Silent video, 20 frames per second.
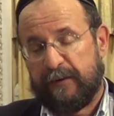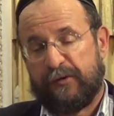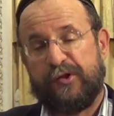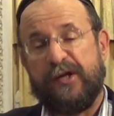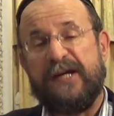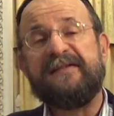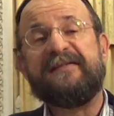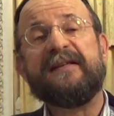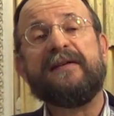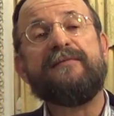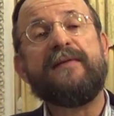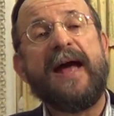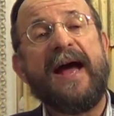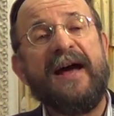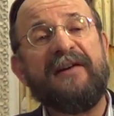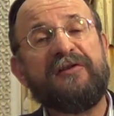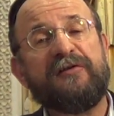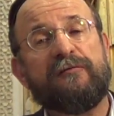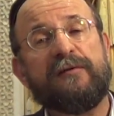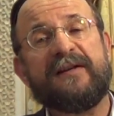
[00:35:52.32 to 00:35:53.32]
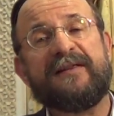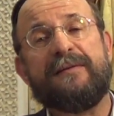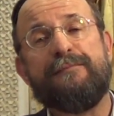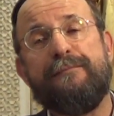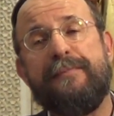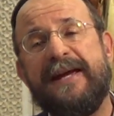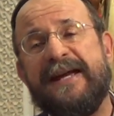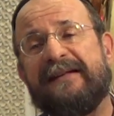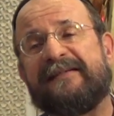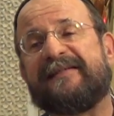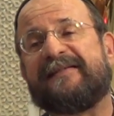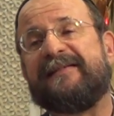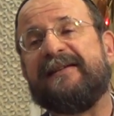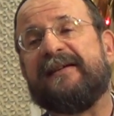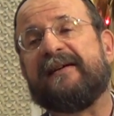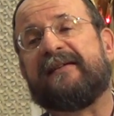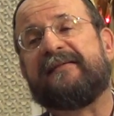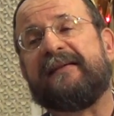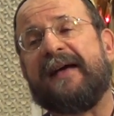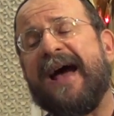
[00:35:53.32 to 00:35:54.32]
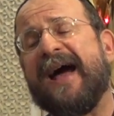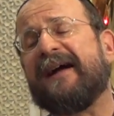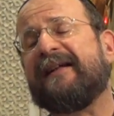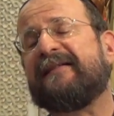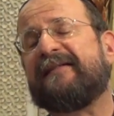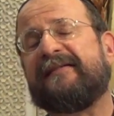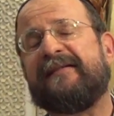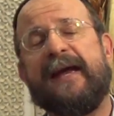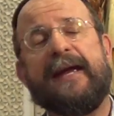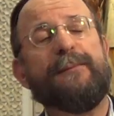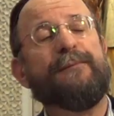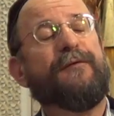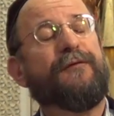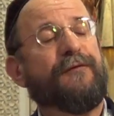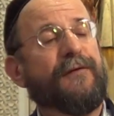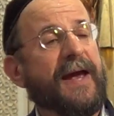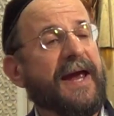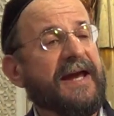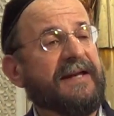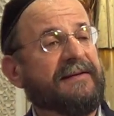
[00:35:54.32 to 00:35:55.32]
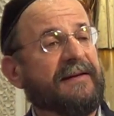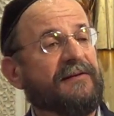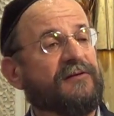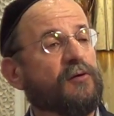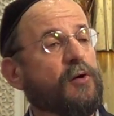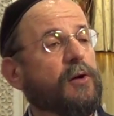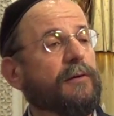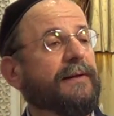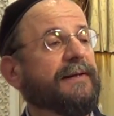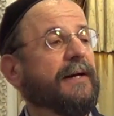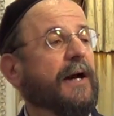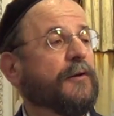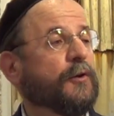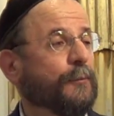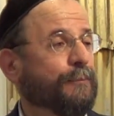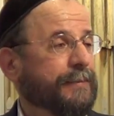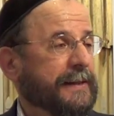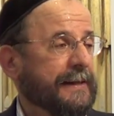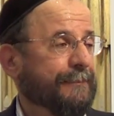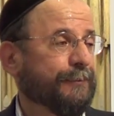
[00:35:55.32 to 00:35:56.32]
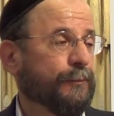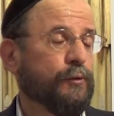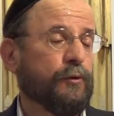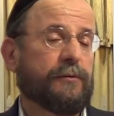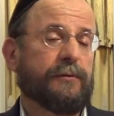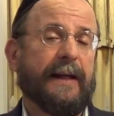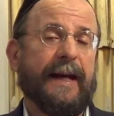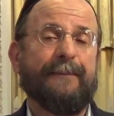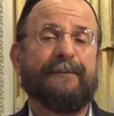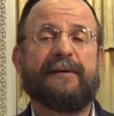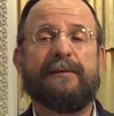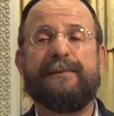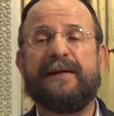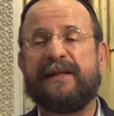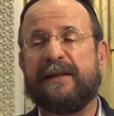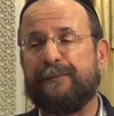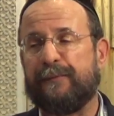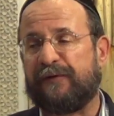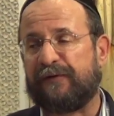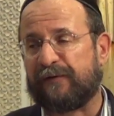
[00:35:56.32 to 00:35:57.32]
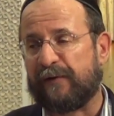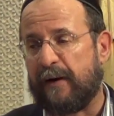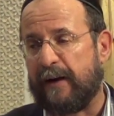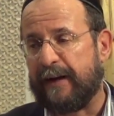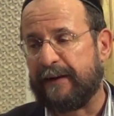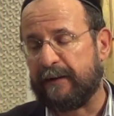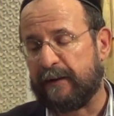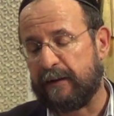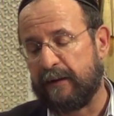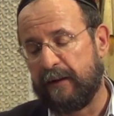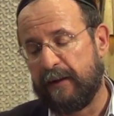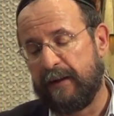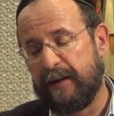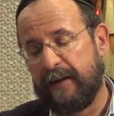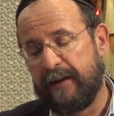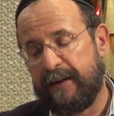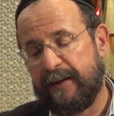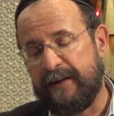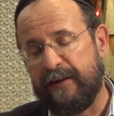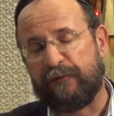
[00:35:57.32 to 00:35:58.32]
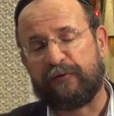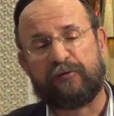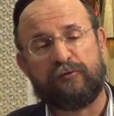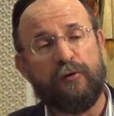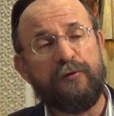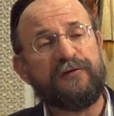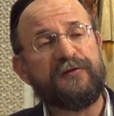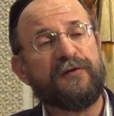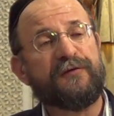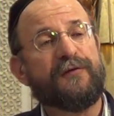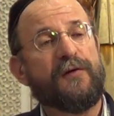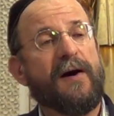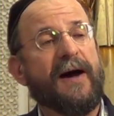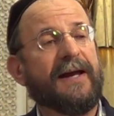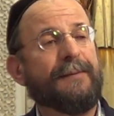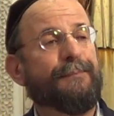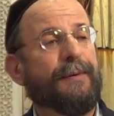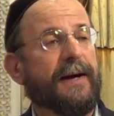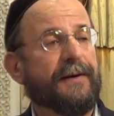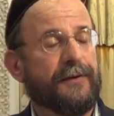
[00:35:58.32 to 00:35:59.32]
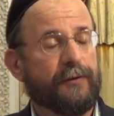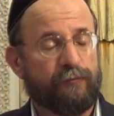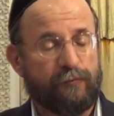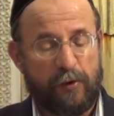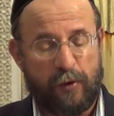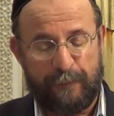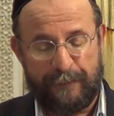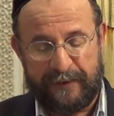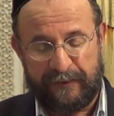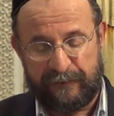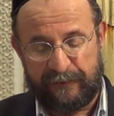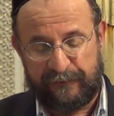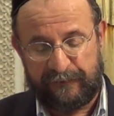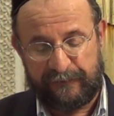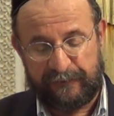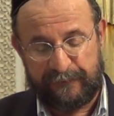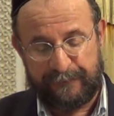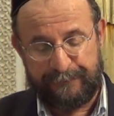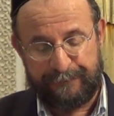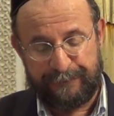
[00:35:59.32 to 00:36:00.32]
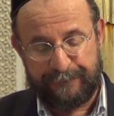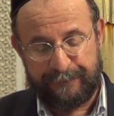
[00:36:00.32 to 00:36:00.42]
Jesus of Nazareth meets the exact same fate as all the other people who claim to be the Messiah. He is crucified by the Romans.